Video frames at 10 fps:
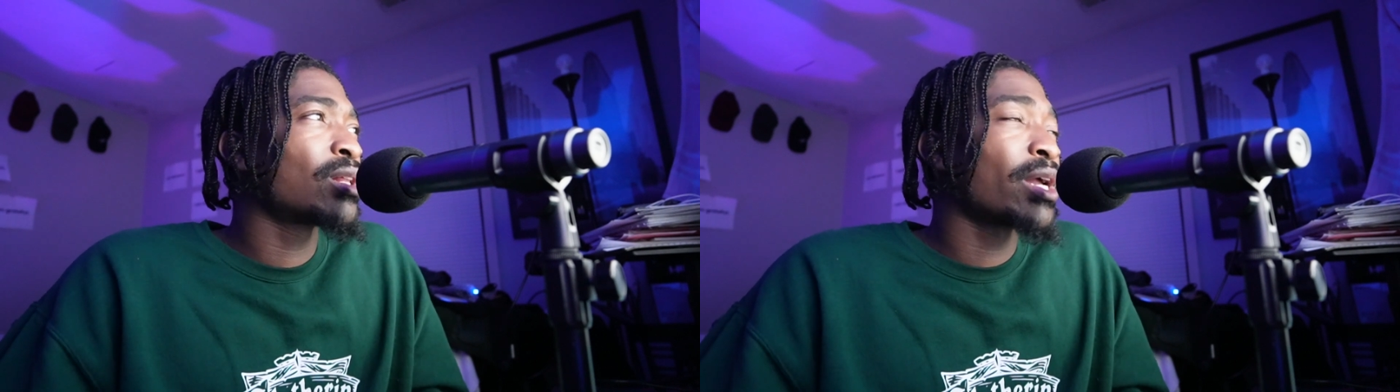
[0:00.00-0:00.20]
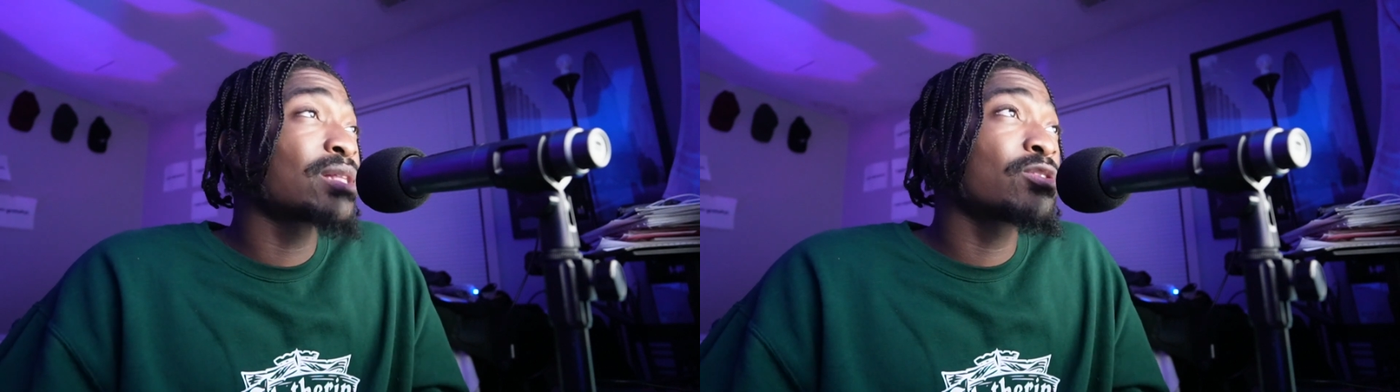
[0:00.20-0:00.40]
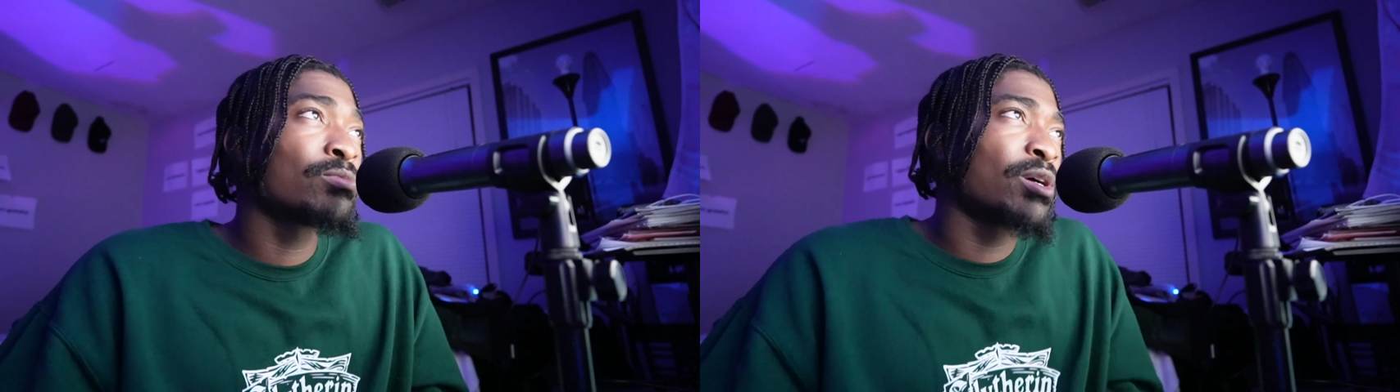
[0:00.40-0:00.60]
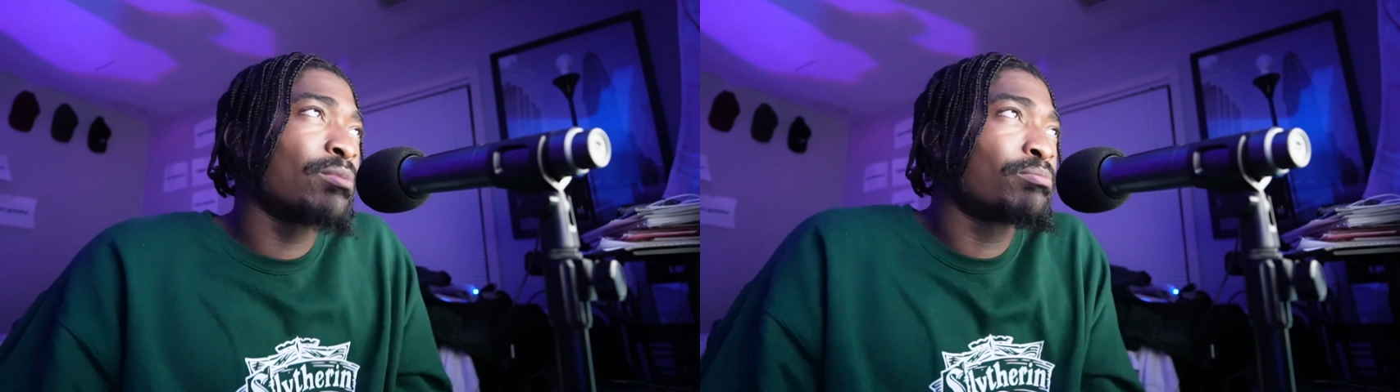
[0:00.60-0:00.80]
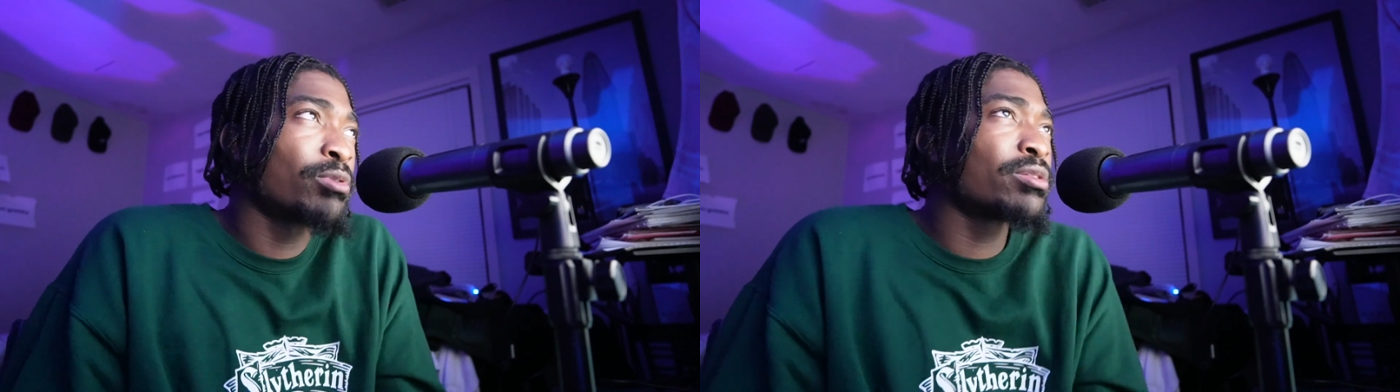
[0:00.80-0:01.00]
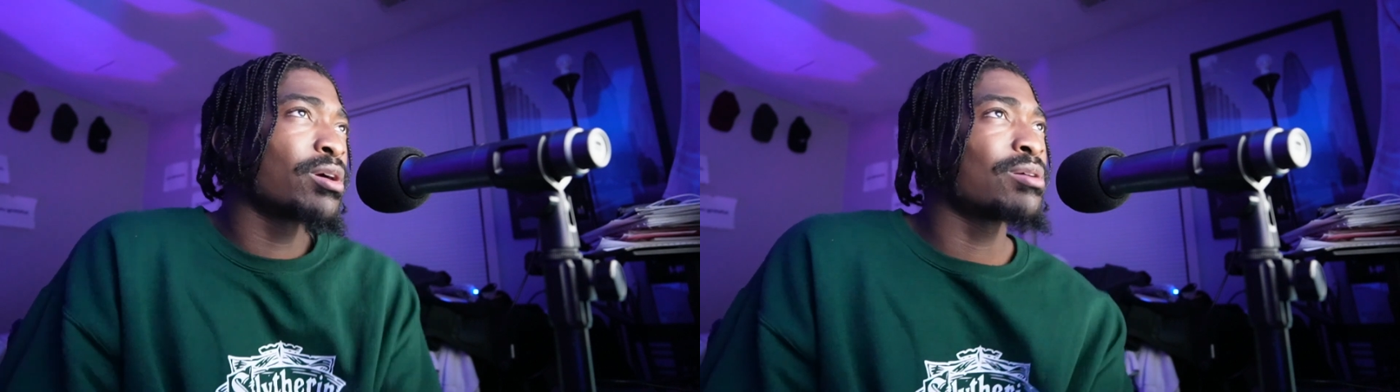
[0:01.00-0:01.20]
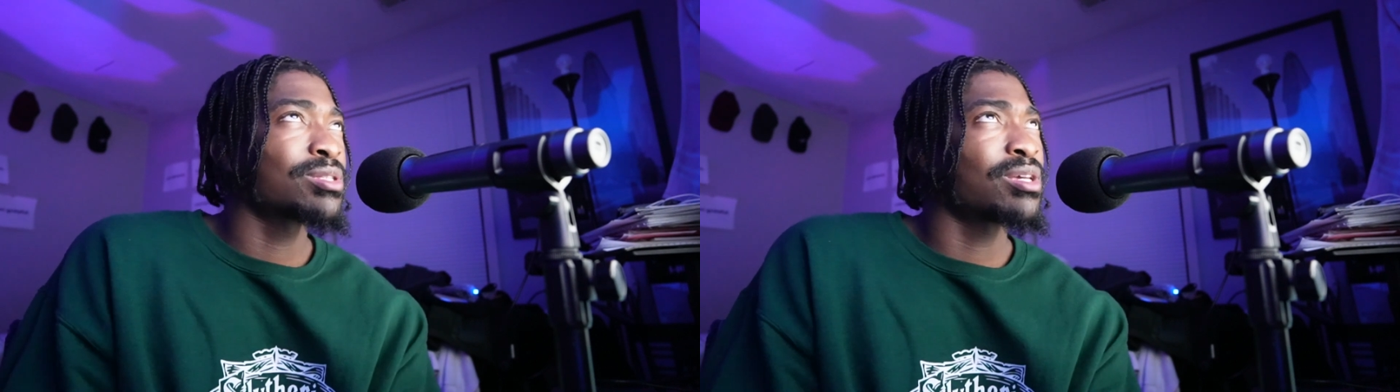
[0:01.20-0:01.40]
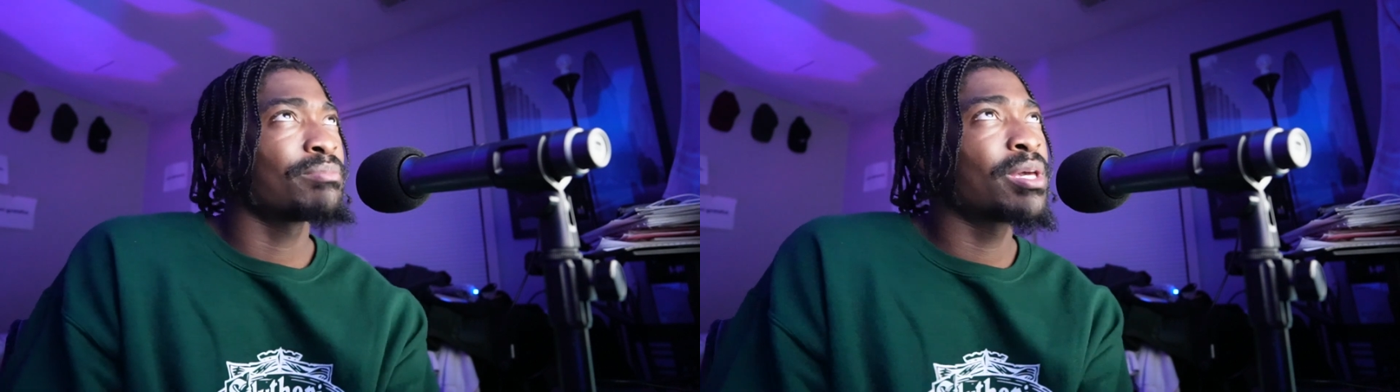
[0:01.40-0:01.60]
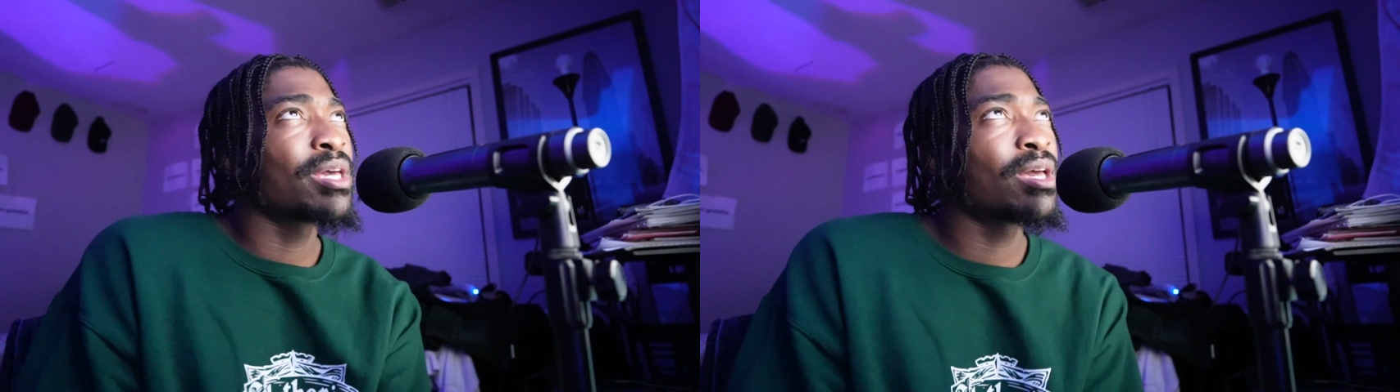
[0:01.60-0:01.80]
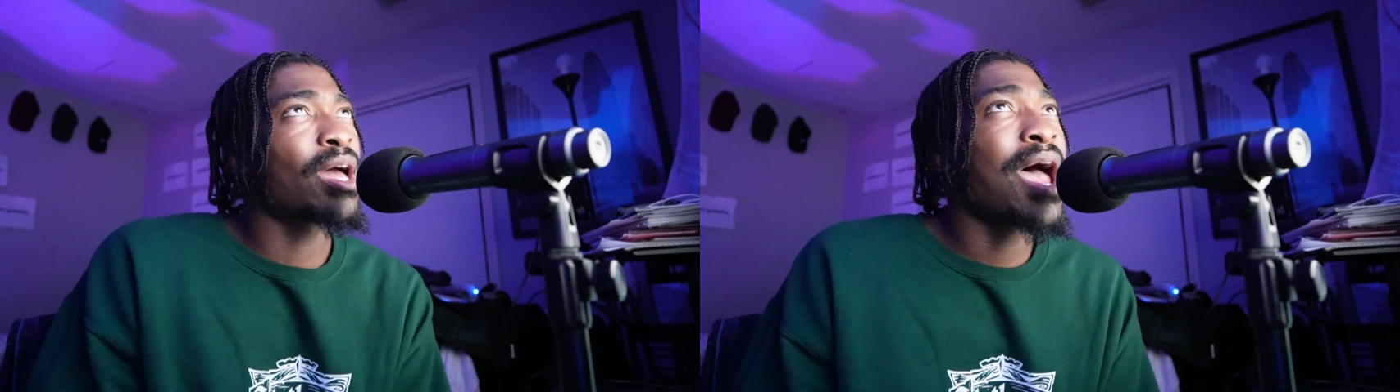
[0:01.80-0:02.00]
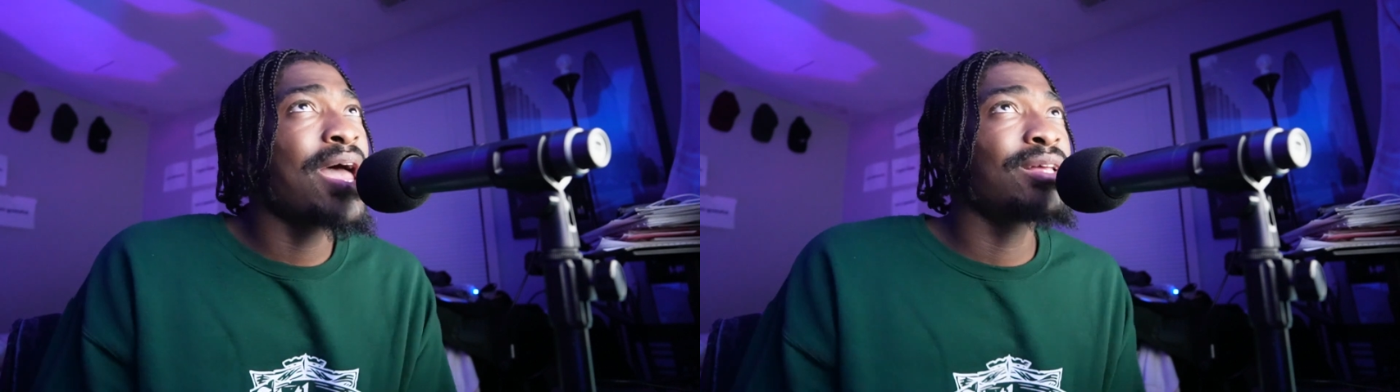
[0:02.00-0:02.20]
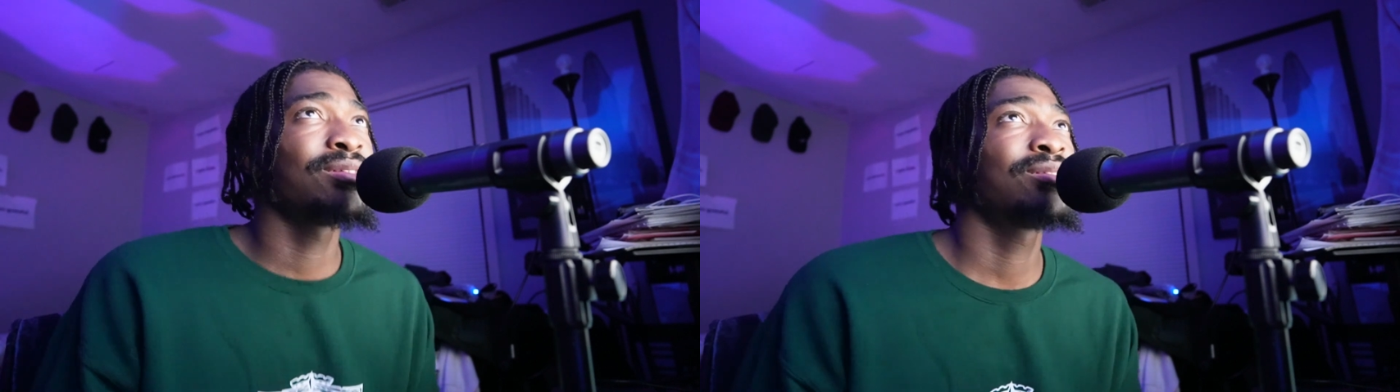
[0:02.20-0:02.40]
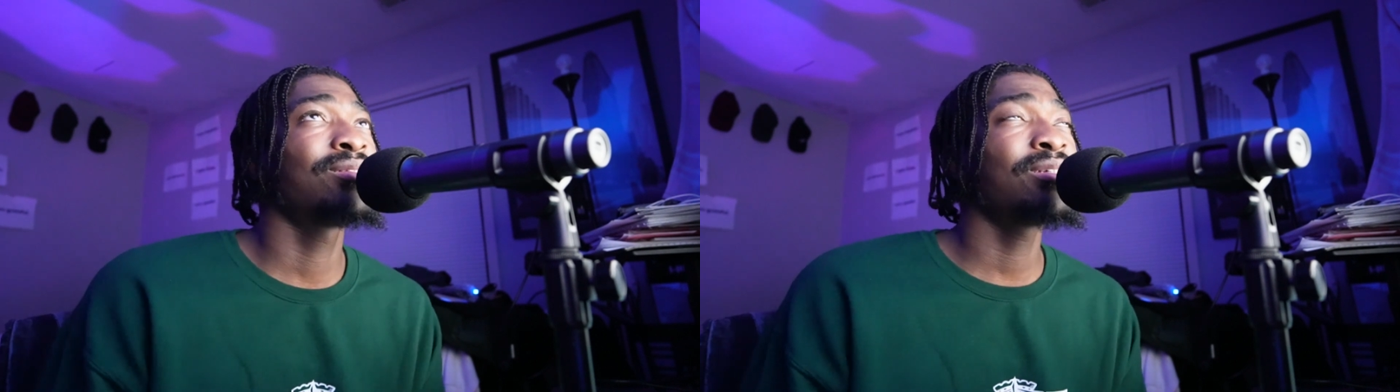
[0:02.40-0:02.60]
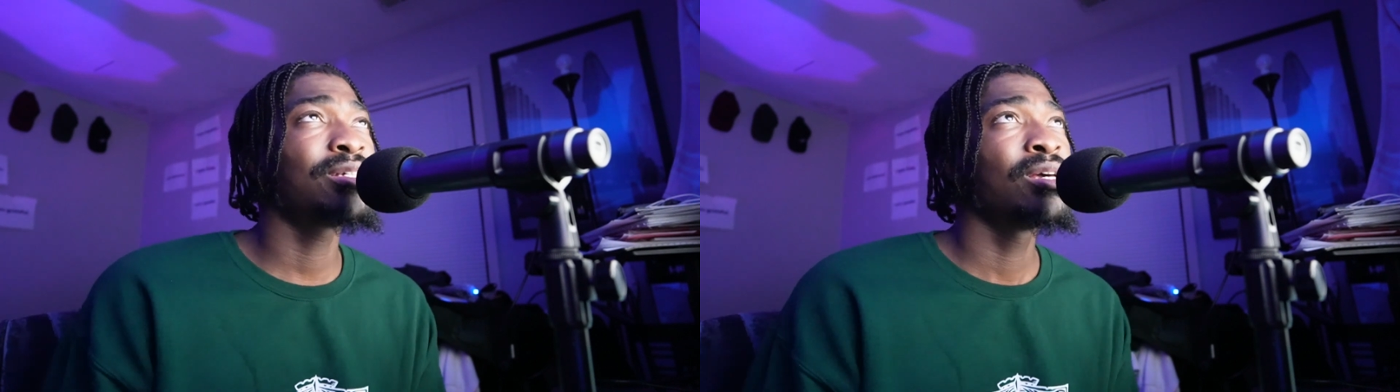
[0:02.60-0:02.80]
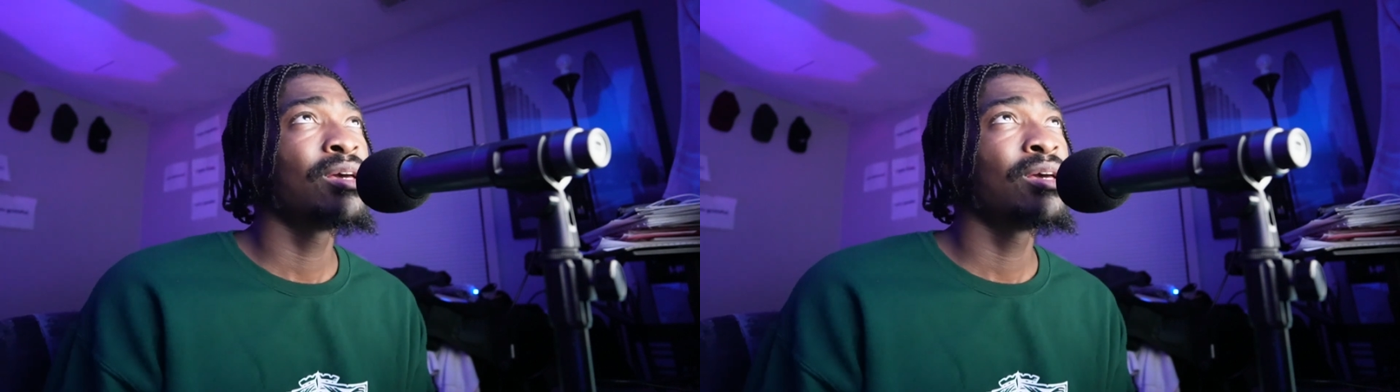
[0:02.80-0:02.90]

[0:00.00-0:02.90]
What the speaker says: like, I told my brother, I was like, man, I had to sit